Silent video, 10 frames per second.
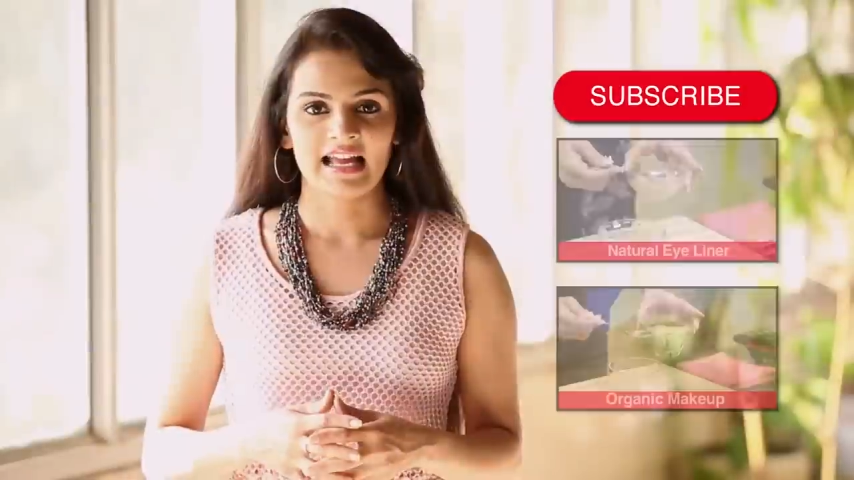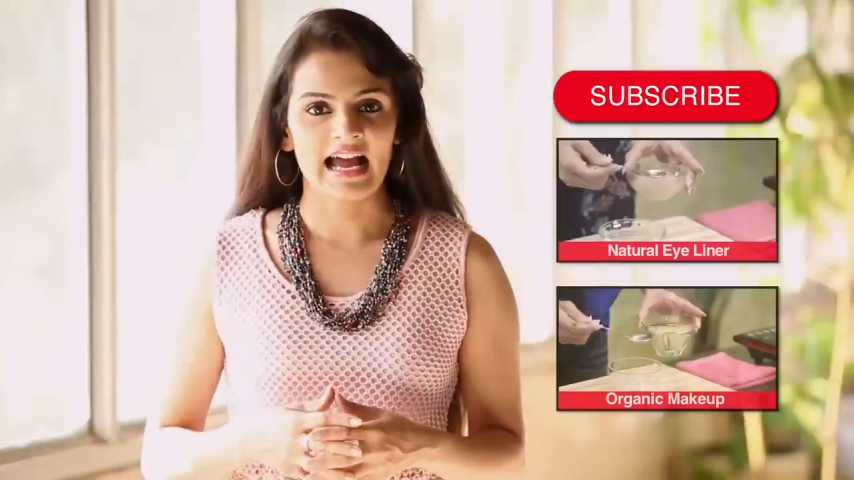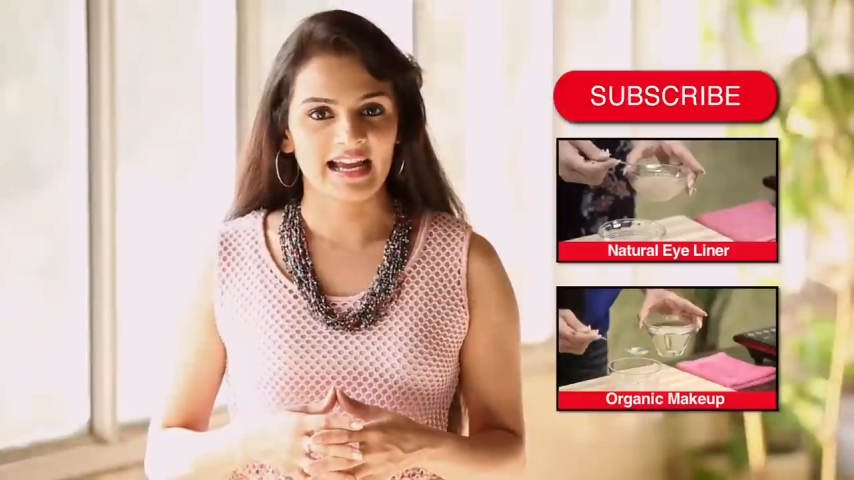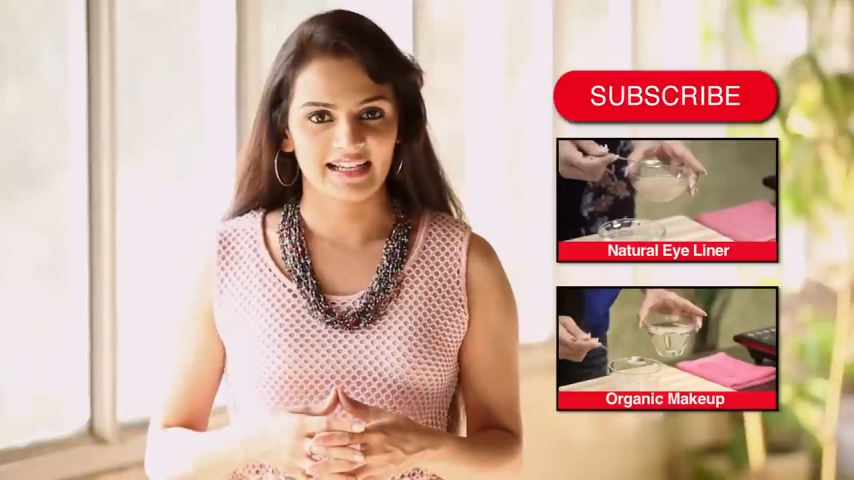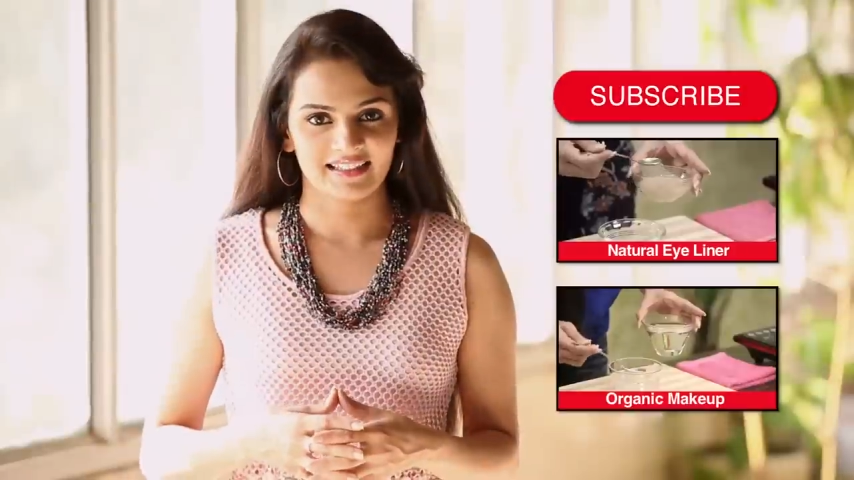
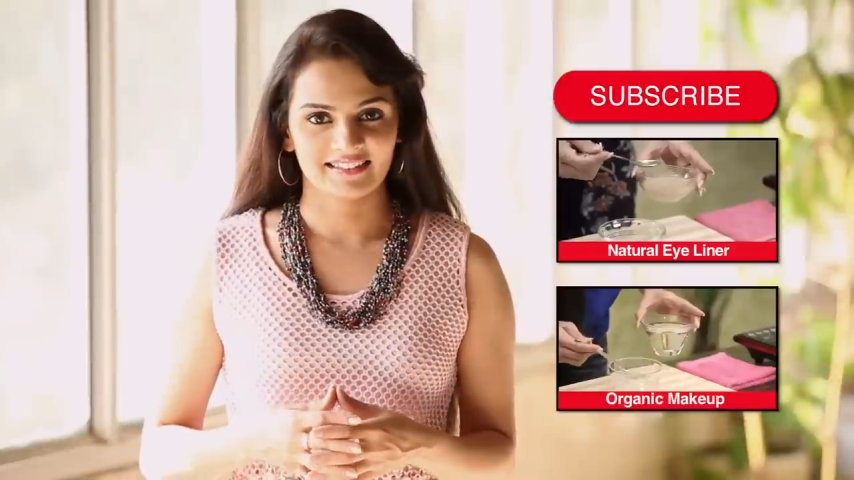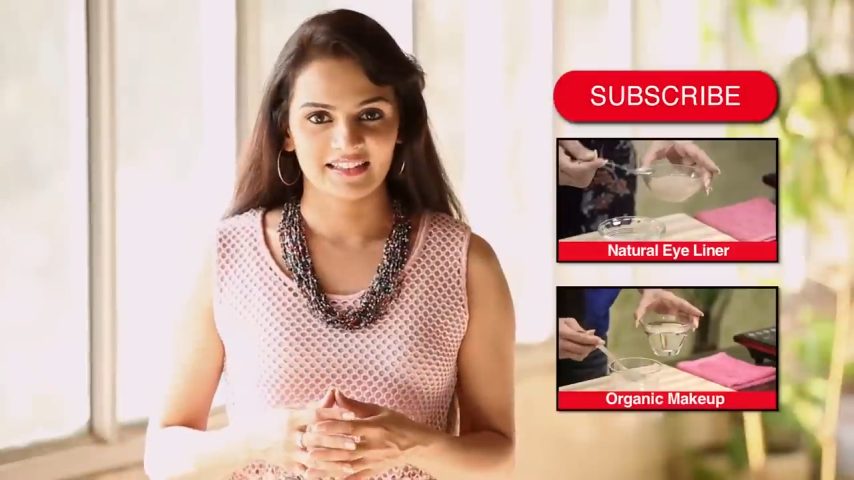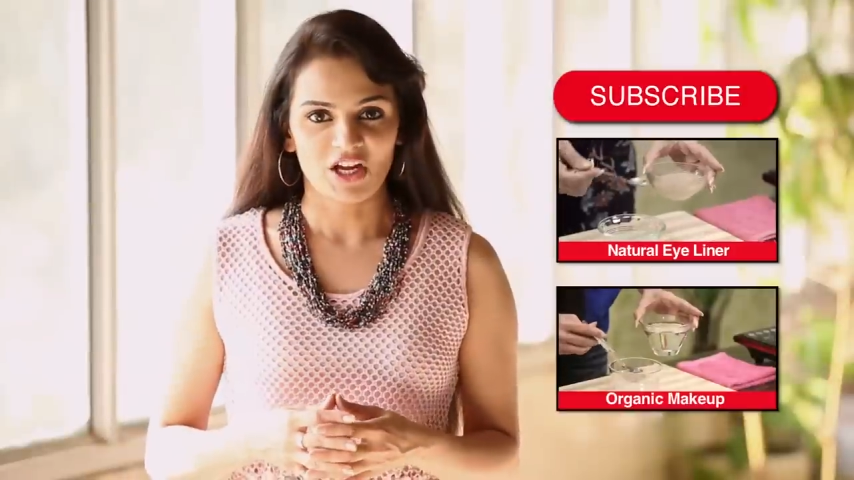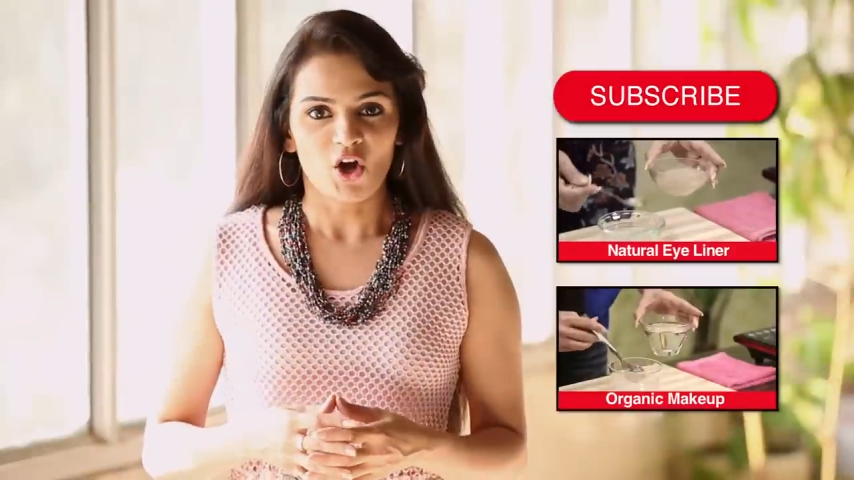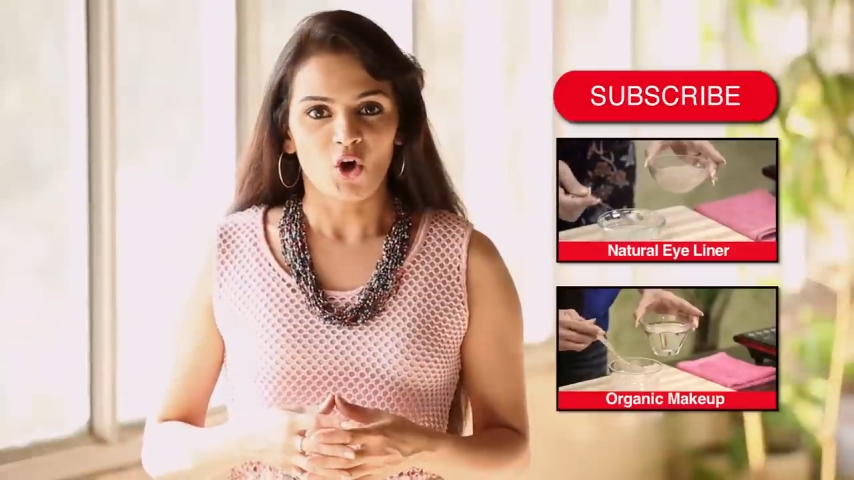Hi,
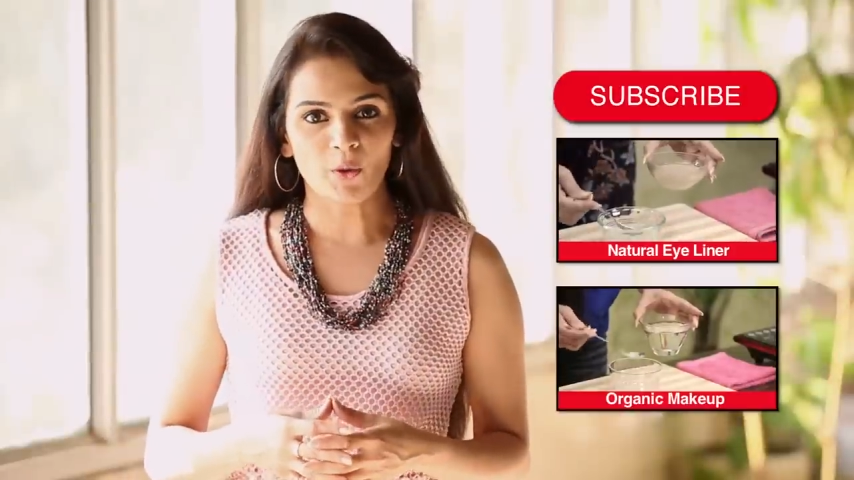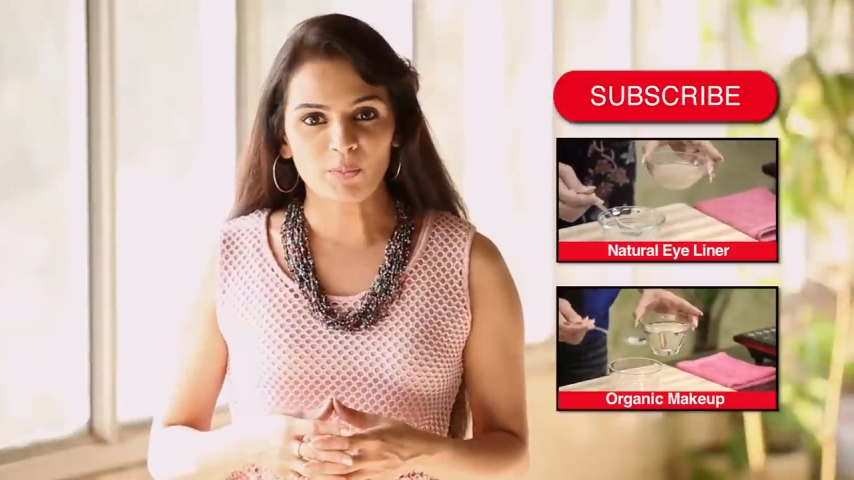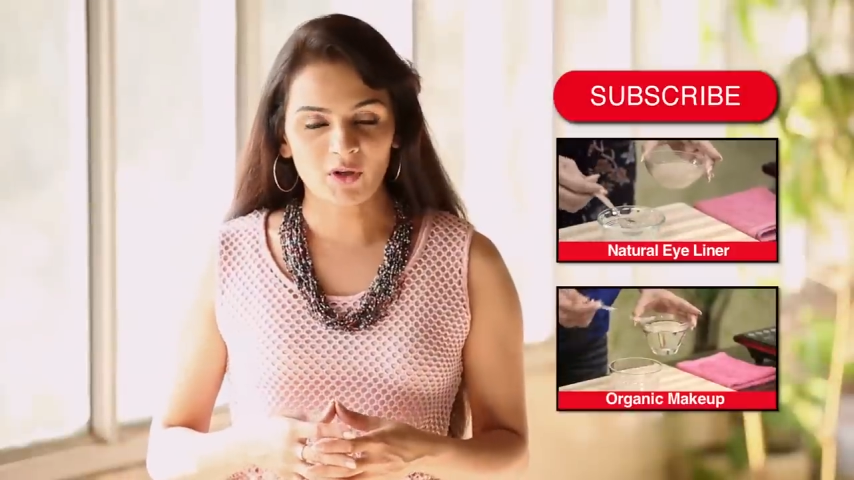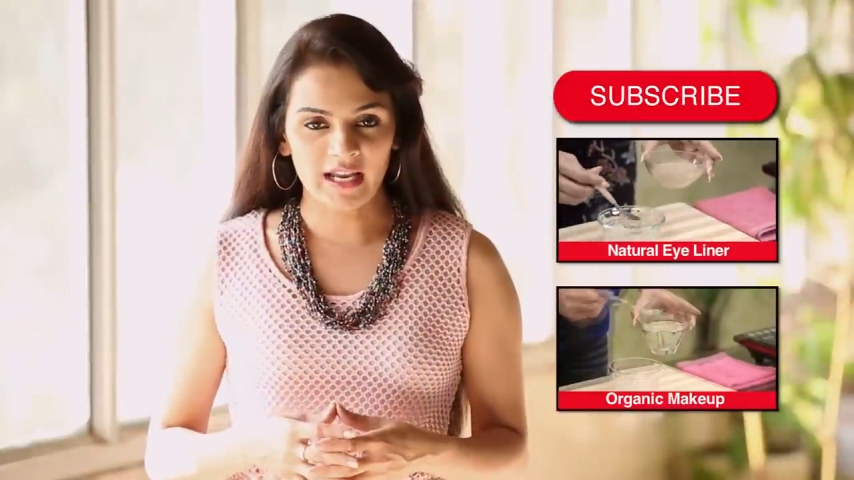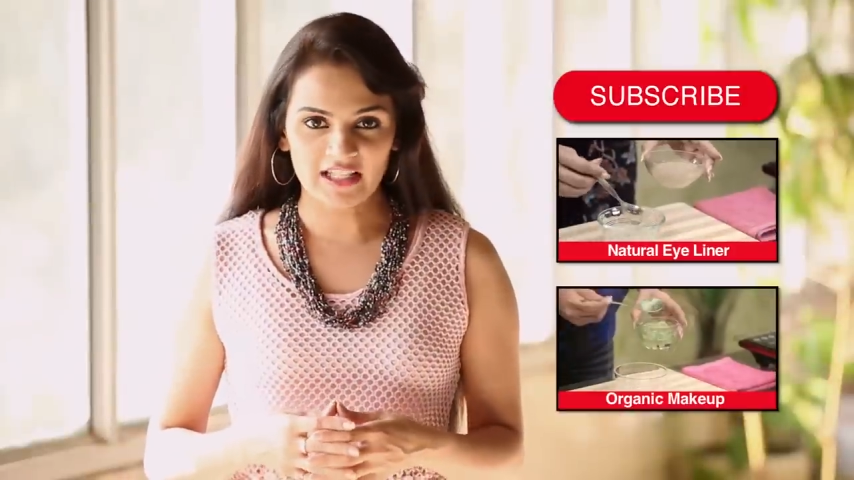hope
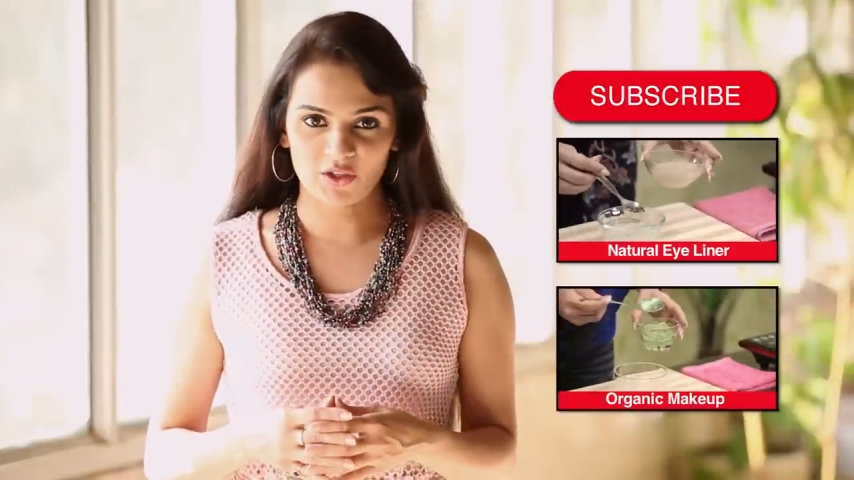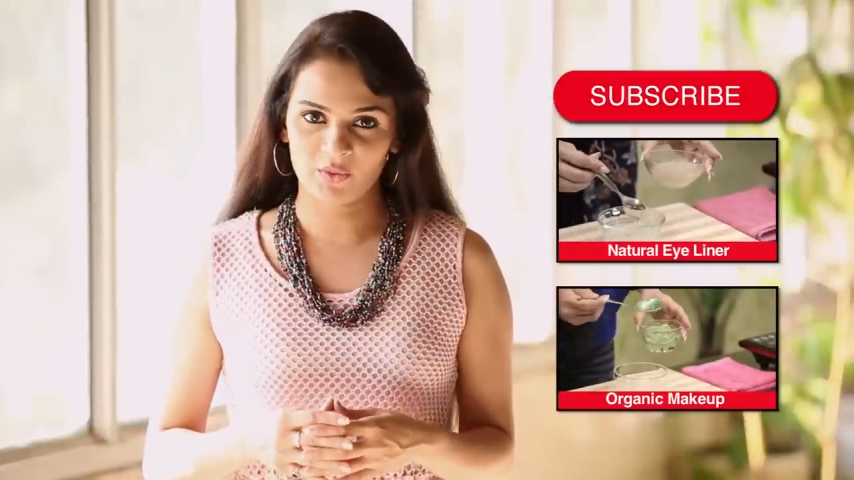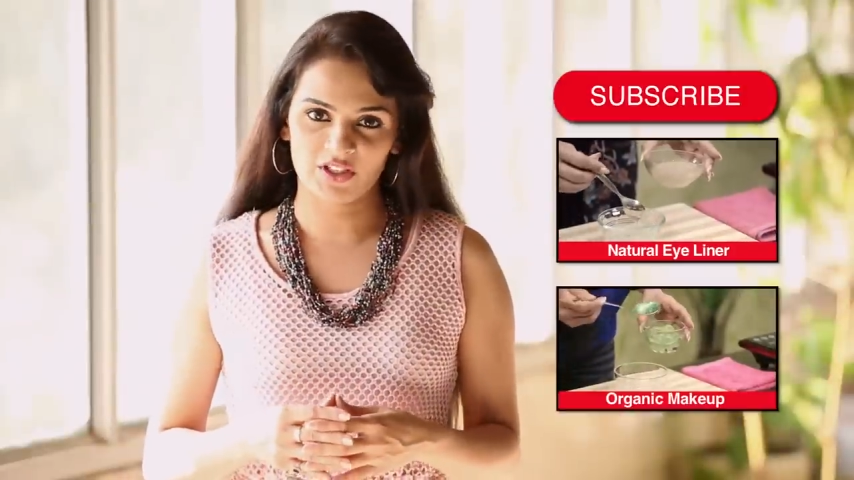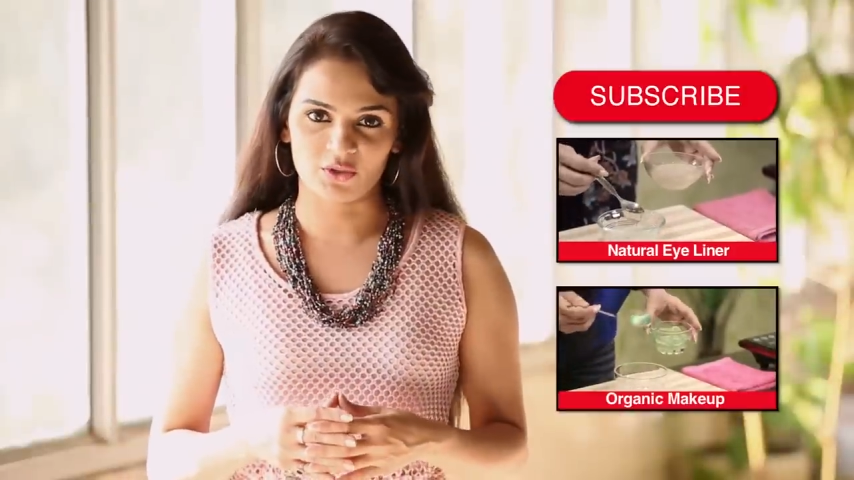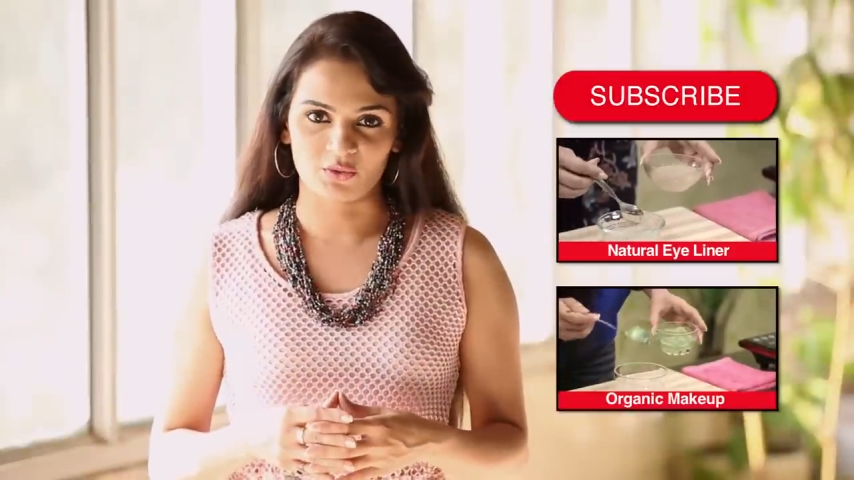you liked the
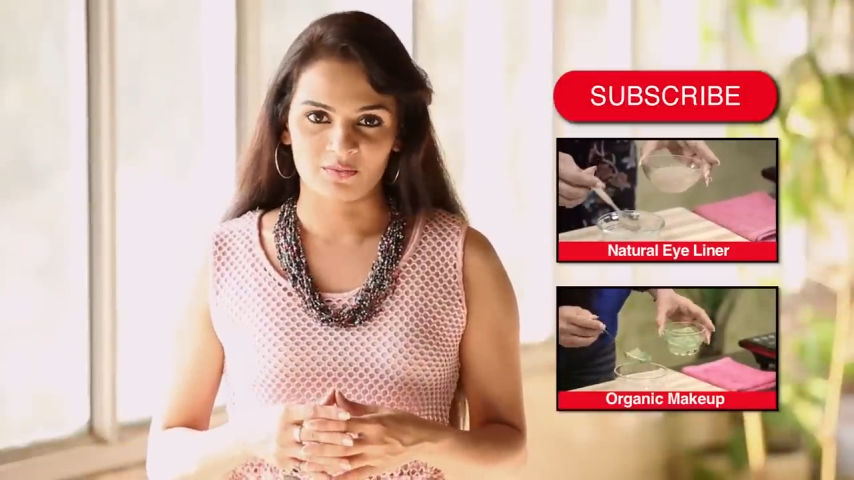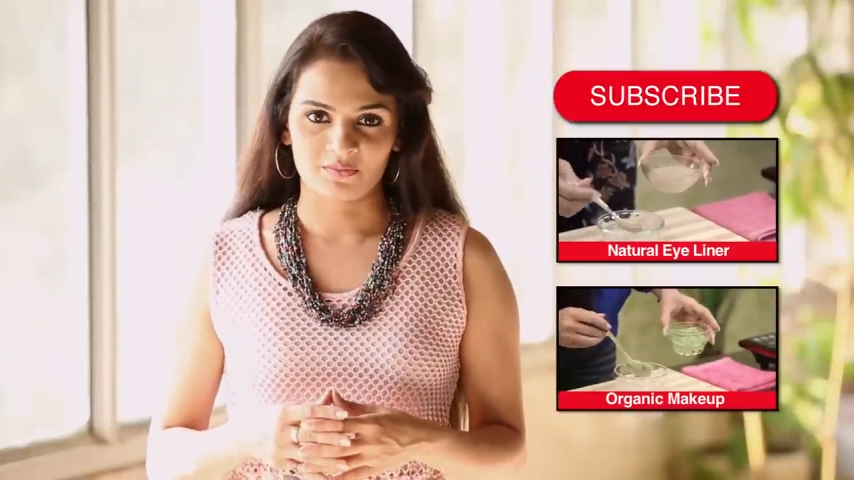video.